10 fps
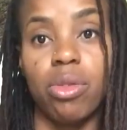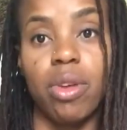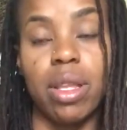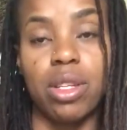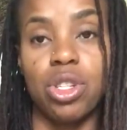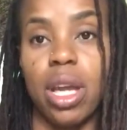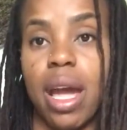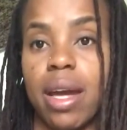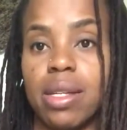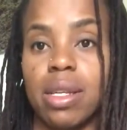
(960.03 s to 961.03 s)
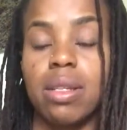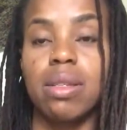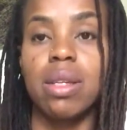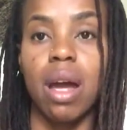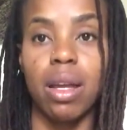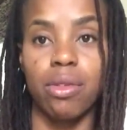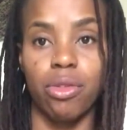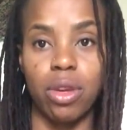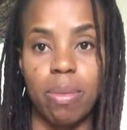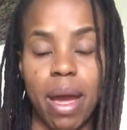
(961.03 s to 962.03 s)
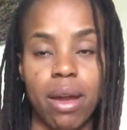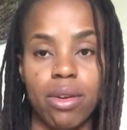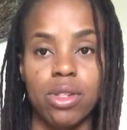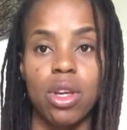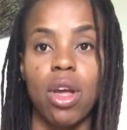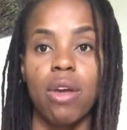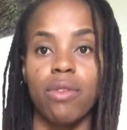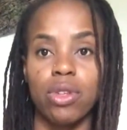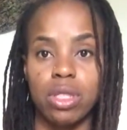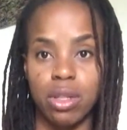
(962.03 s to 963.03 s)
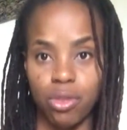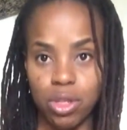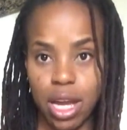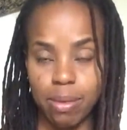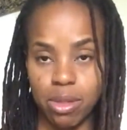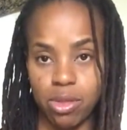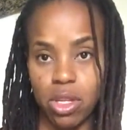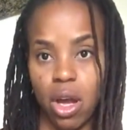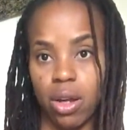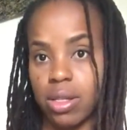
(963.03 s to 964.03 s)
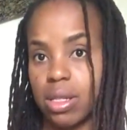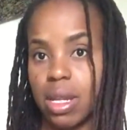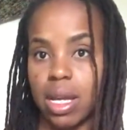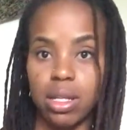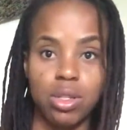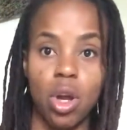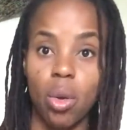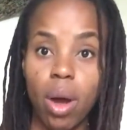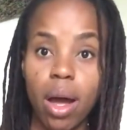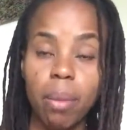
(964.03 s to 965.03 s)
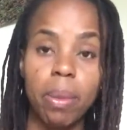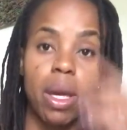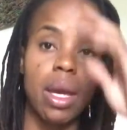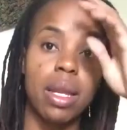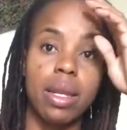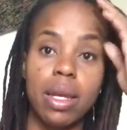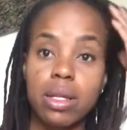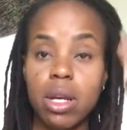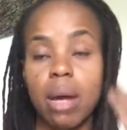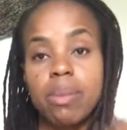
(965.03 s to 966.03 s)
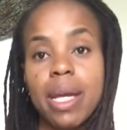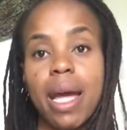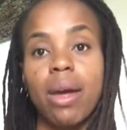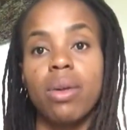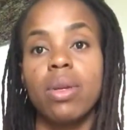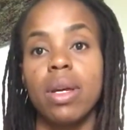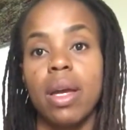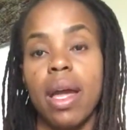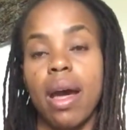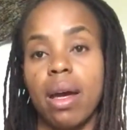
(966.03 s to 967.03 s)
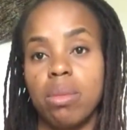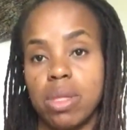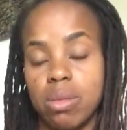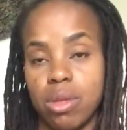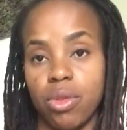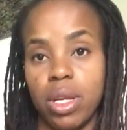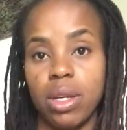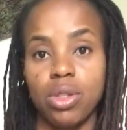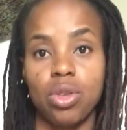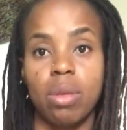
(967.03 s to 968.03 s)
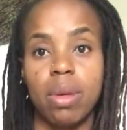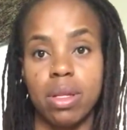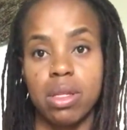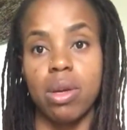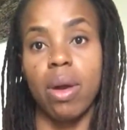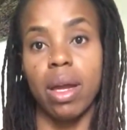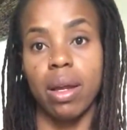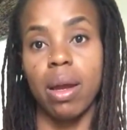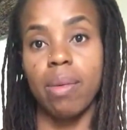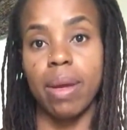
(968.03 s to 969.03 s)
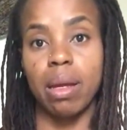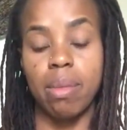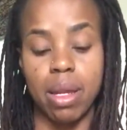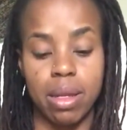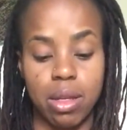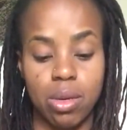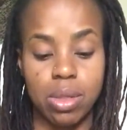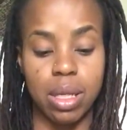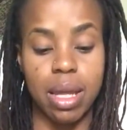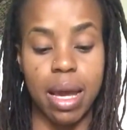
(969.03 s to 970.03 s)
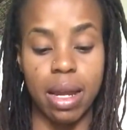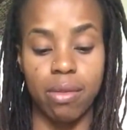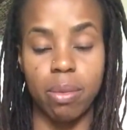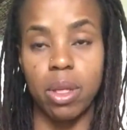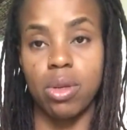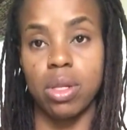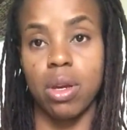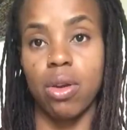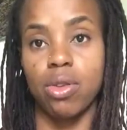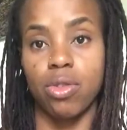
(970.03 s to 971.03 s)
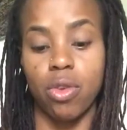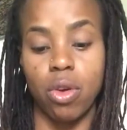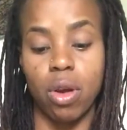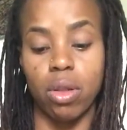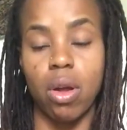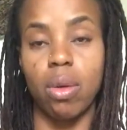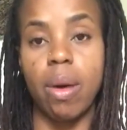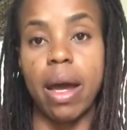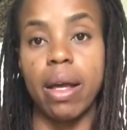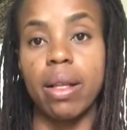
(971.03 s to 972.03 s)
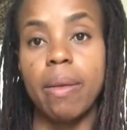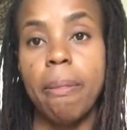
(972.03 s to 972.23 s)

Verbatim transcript: find that she has a ton of free patterns for different types of socks, knit toe-up, knit top-down, some different heel treatments. So I recommend using that. I've been using hers for a long while.